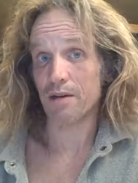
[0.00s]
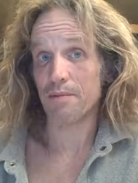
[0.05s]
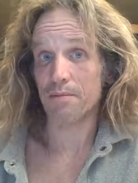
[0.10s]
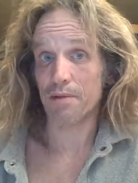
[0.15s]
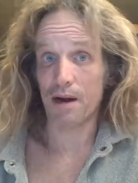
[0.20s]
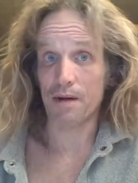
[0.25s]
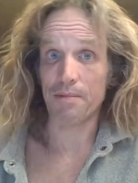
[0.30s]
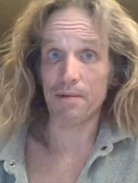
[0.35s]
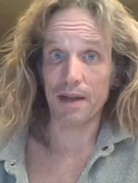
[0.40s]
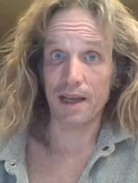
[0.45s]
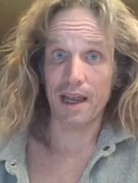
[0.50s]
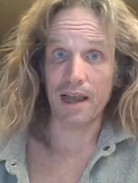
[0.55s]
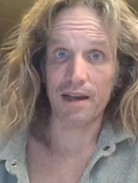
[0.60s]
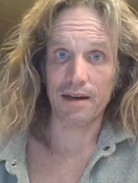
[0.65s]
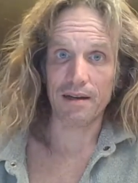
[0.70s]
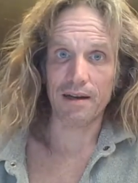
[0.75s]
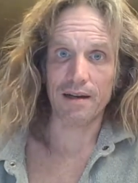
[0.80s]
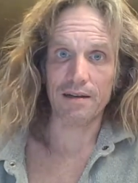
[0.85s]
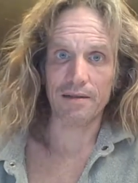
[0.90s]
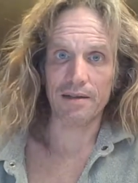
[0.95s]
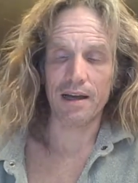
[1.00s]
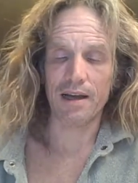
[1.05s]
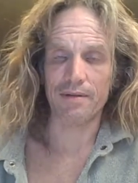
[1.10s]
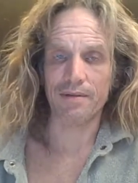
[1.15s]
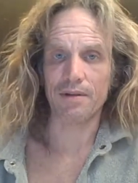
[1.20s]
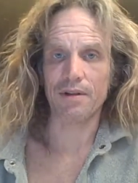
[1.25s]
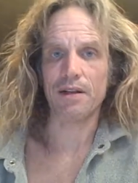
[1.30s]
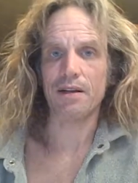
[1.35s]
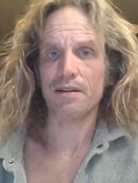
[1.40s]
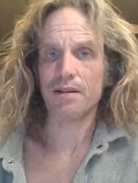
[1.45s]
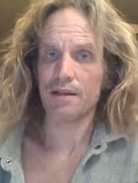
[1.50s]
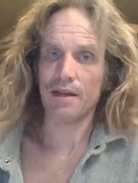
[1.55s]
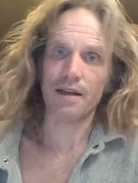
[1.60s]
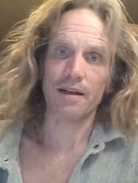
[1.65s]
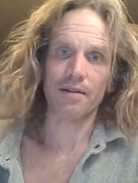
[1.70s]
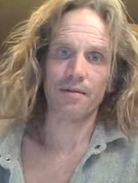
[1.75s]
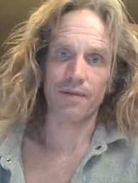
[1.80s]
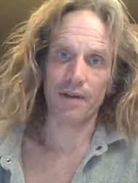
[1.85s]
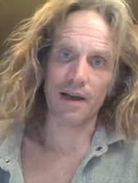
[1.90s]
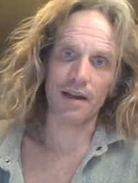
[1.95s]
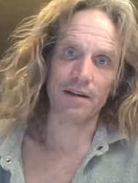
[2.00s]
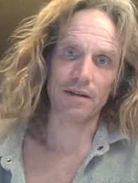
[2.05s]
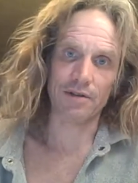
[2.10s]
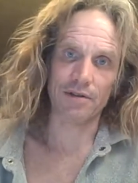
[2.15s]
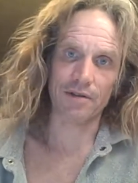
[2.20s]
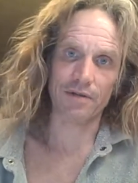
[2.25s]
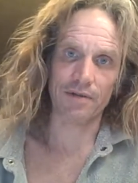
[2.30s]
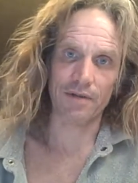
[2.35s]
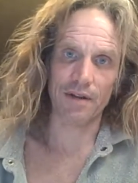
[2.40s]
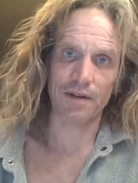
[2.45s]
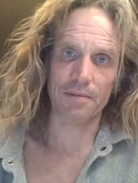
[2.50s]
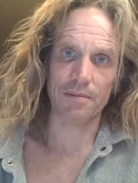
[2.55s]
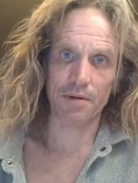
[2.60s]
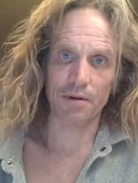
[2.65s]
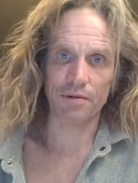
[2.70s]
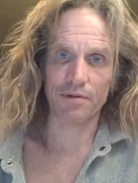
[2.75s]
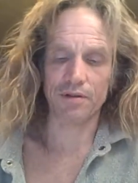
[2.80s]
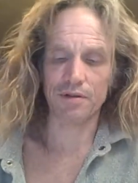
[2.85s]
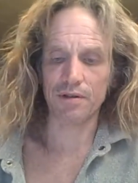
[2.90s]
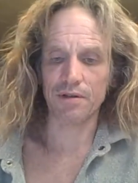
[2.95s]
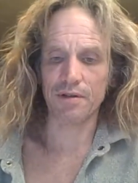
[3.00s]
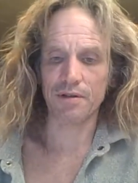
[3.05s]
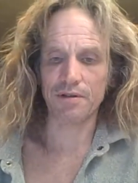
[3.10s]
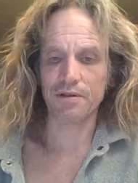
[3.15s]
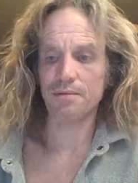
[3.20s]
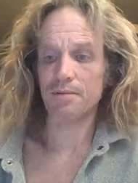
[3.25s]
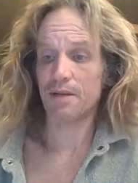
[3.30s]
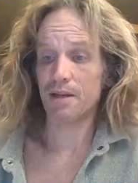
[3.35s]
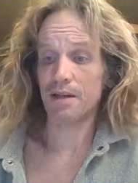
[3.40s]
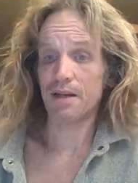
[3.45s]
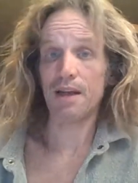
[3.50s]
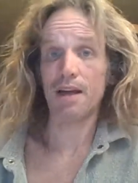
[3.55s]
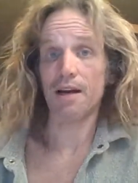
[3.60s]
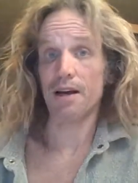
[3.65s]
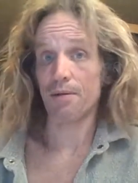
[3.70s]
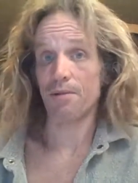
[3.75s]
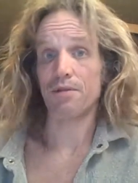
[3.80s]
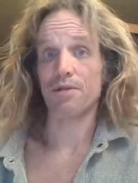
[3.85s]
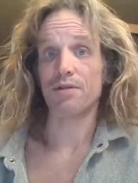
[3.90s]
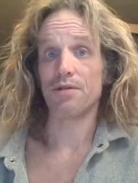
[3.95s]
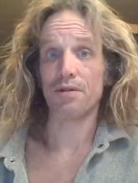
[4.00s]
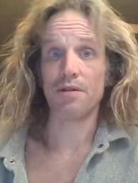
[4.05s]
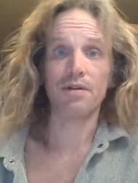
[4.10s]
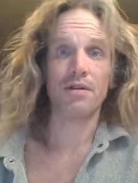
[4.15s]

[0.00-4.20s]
to propagandize heavily and take advantage of the emotionalism, then yeah, I would